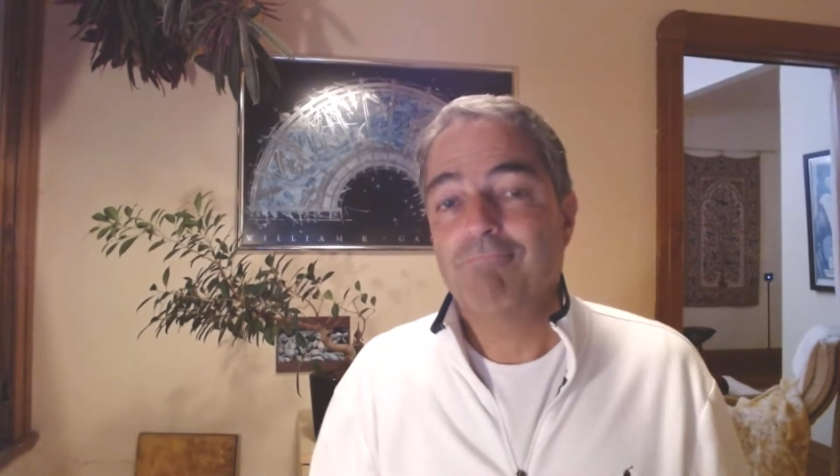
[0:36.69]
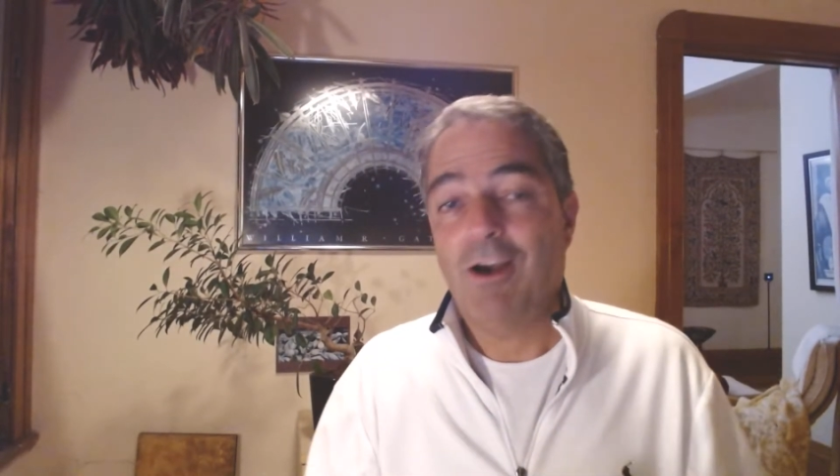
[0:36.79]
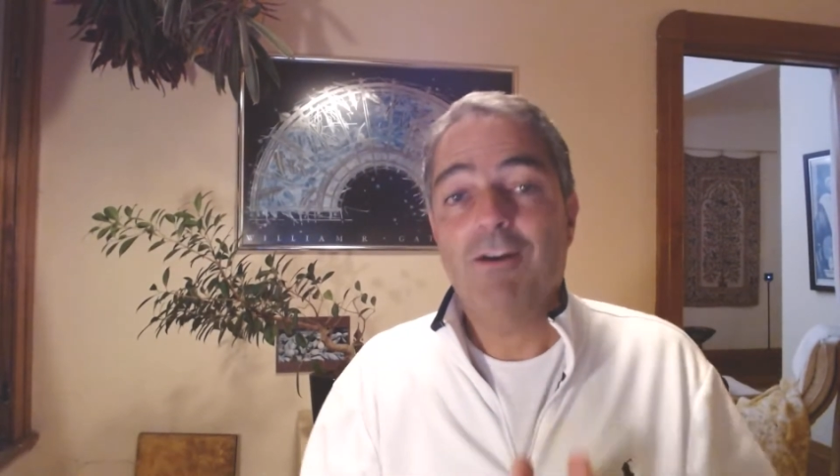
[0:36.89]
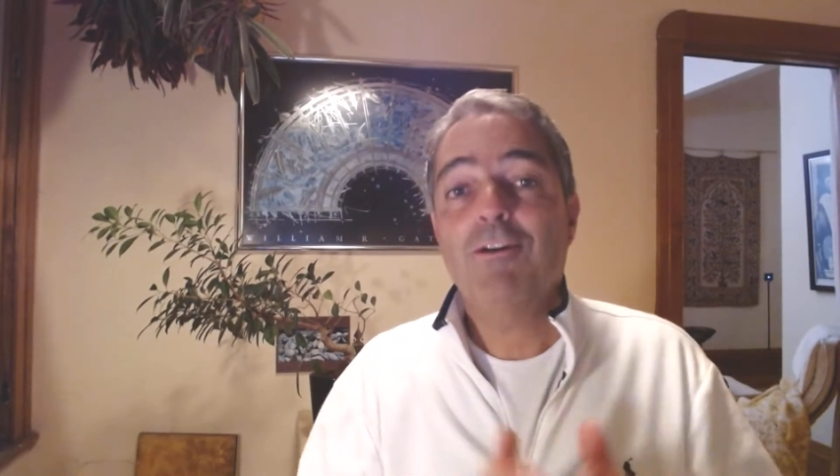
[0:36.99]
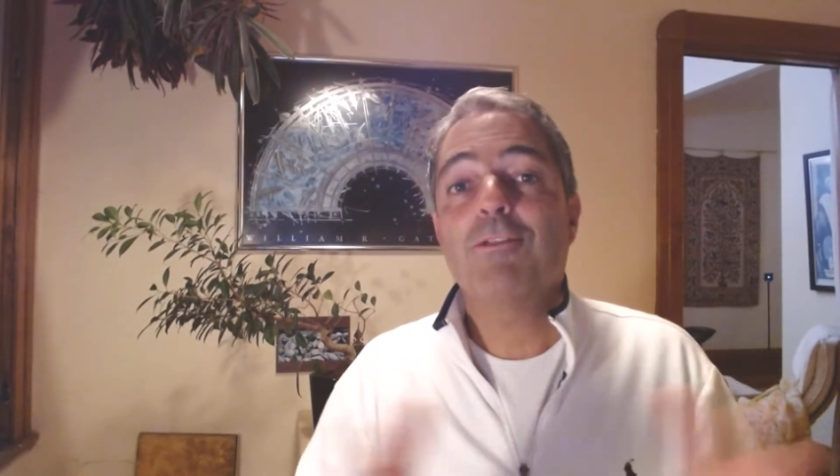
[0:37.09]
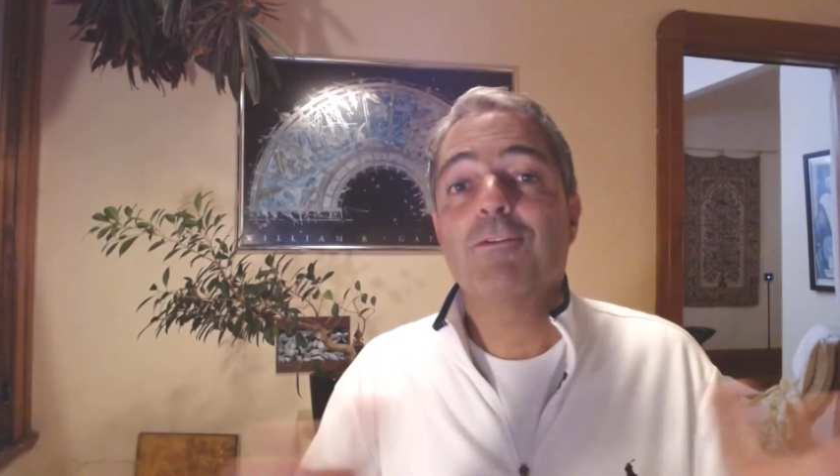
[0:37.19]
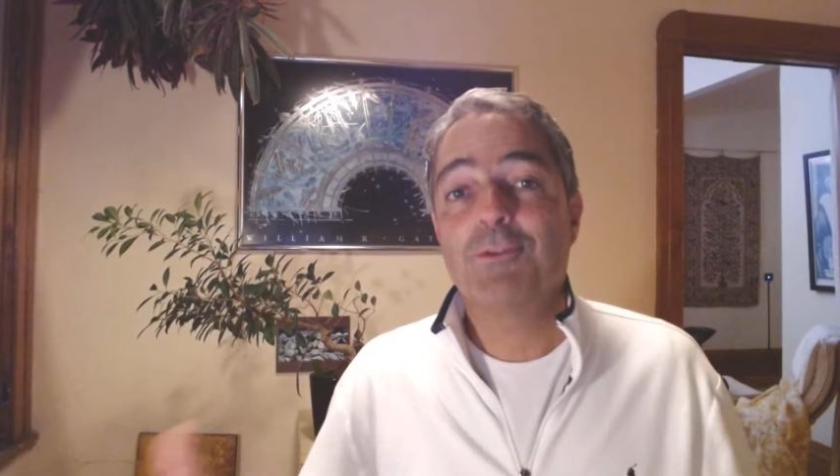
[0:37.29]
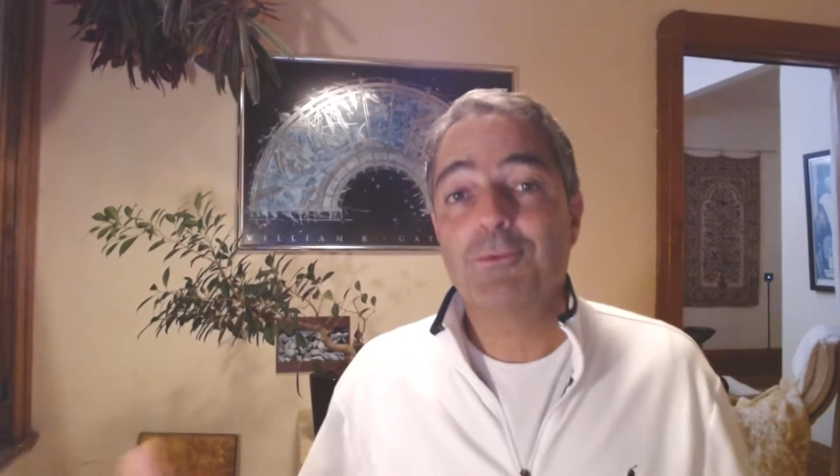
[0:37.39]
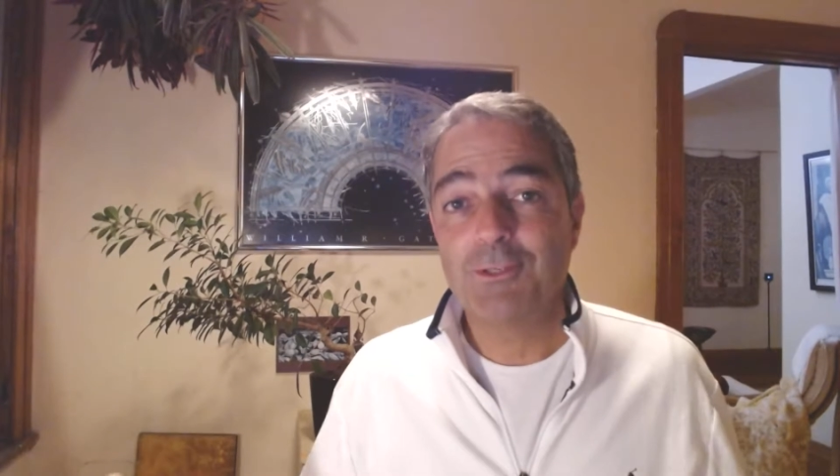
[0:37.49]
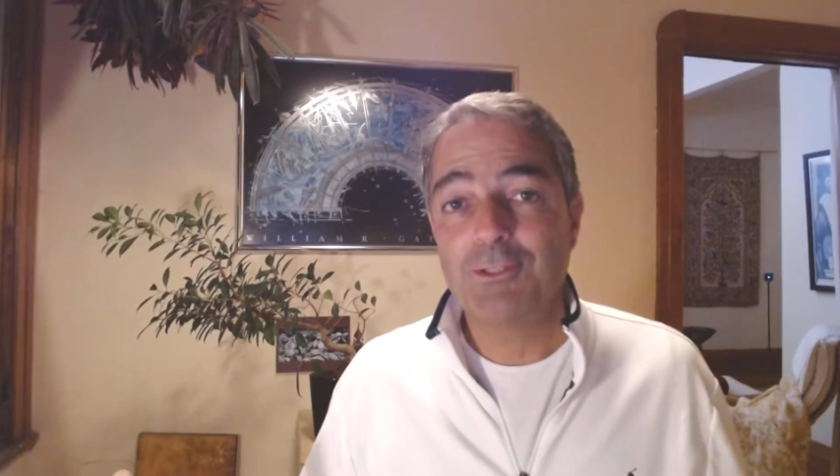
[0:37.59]
all over
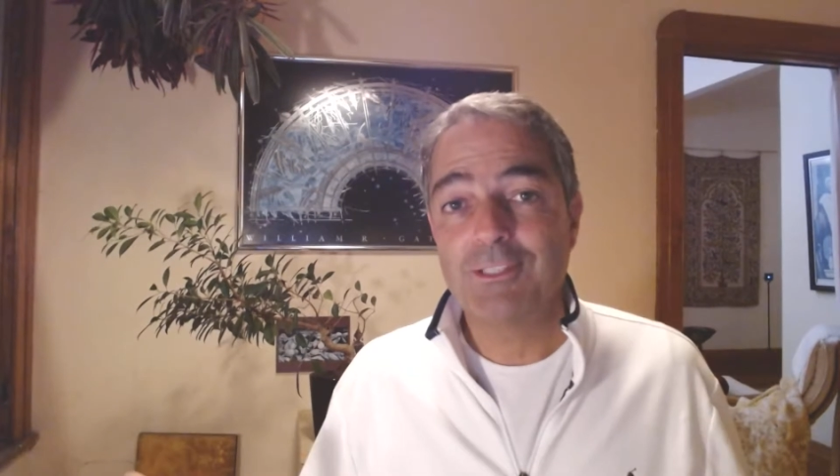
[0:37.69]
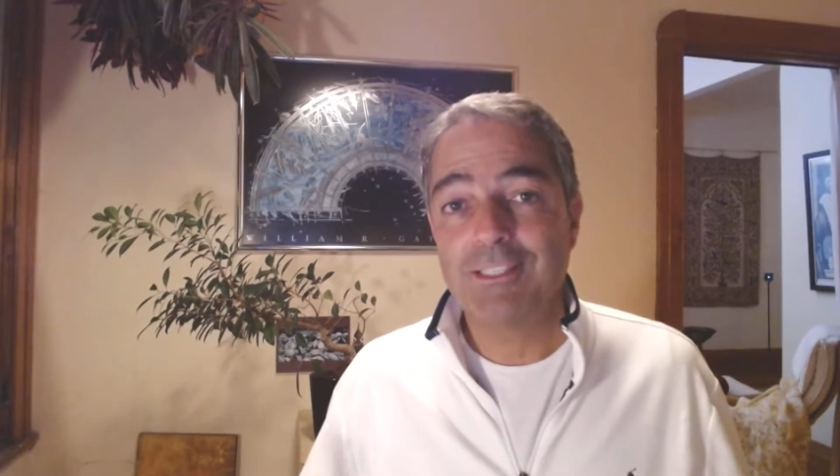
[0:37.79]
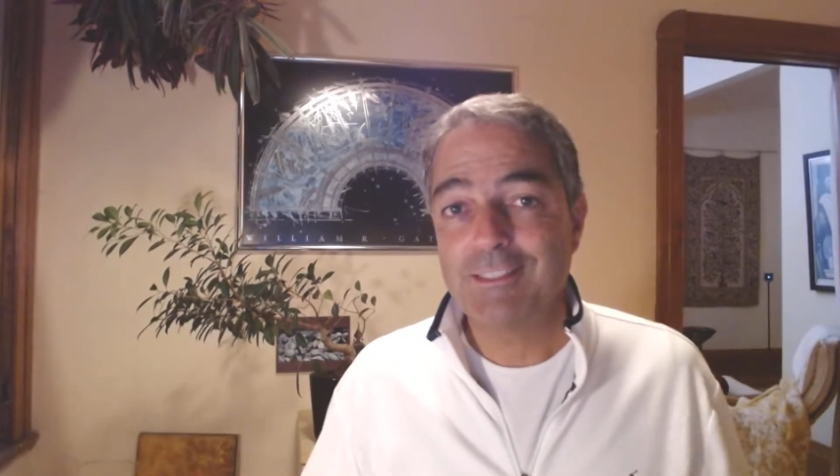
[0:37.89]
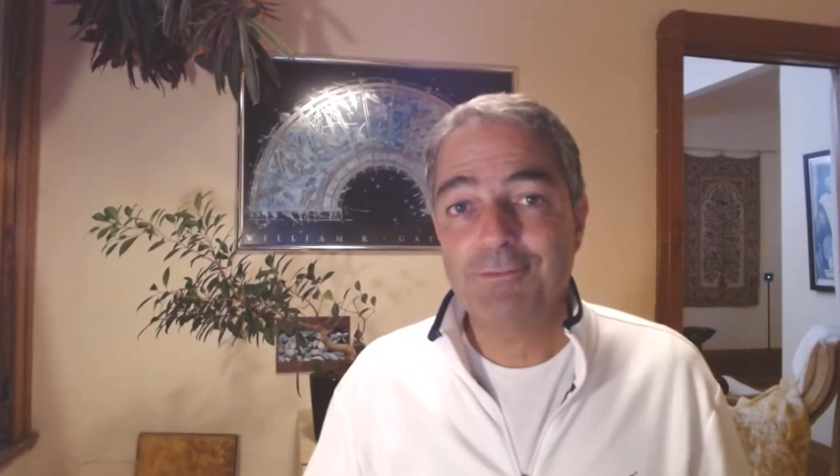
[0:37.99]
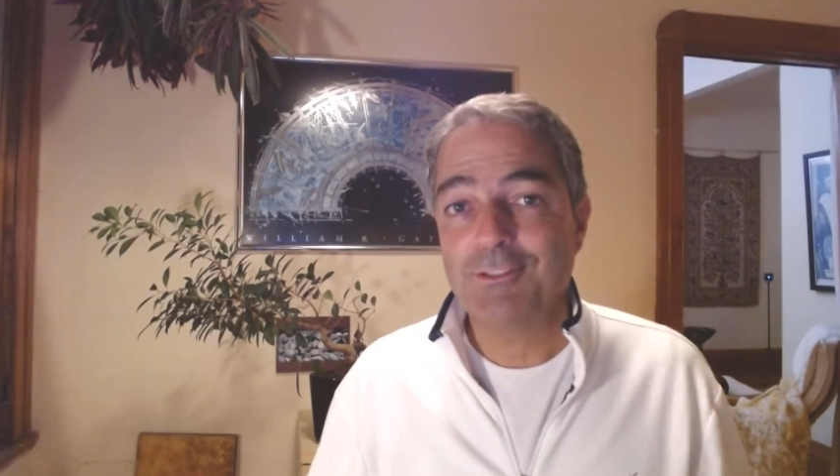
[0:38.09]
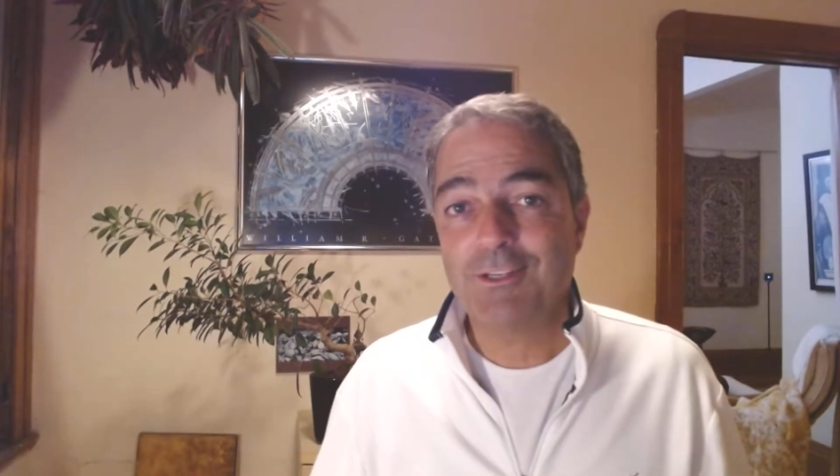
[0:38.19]
the world in different